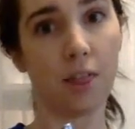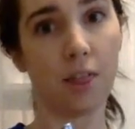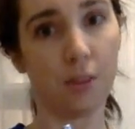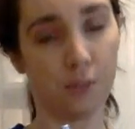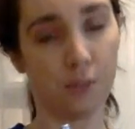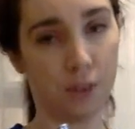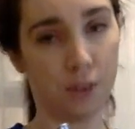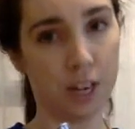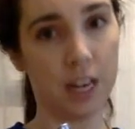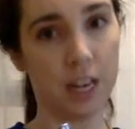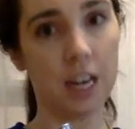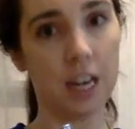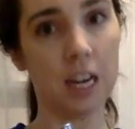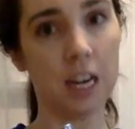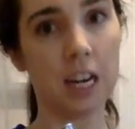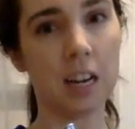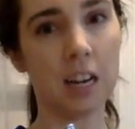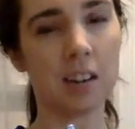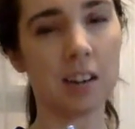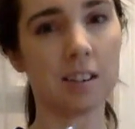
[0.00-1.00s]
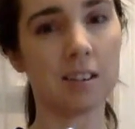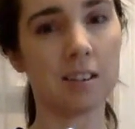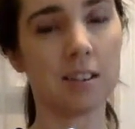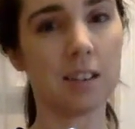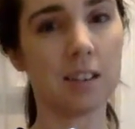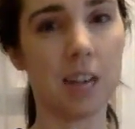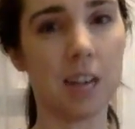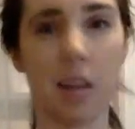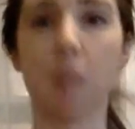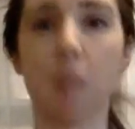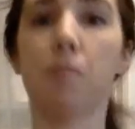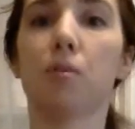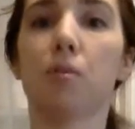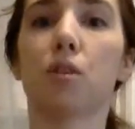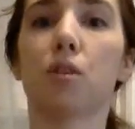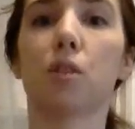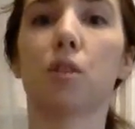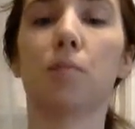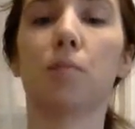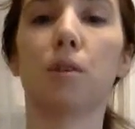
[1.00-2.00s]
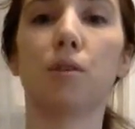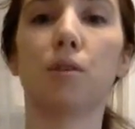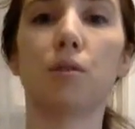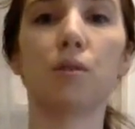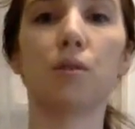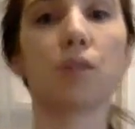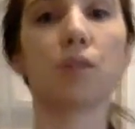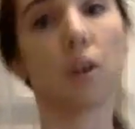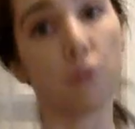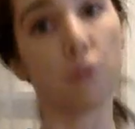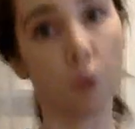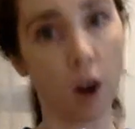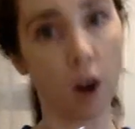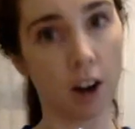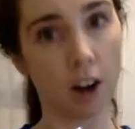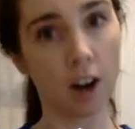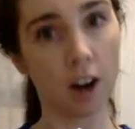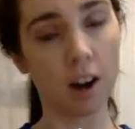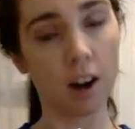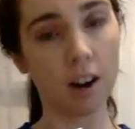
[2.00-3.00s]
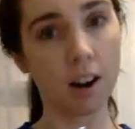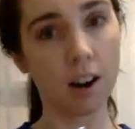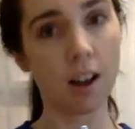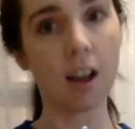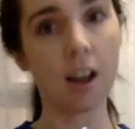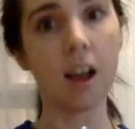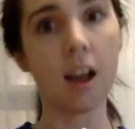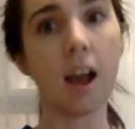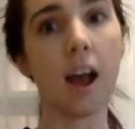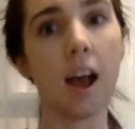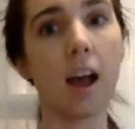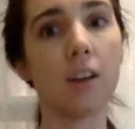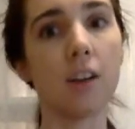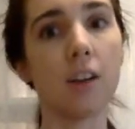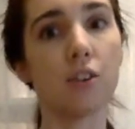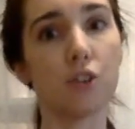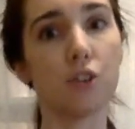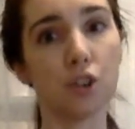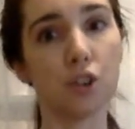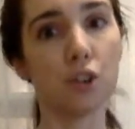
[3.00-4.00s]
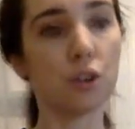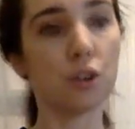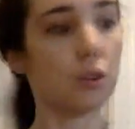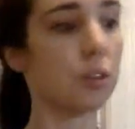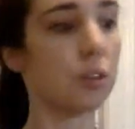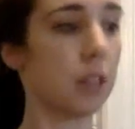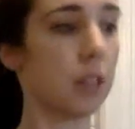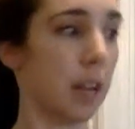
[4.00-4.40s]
3 tablespoons of water and 2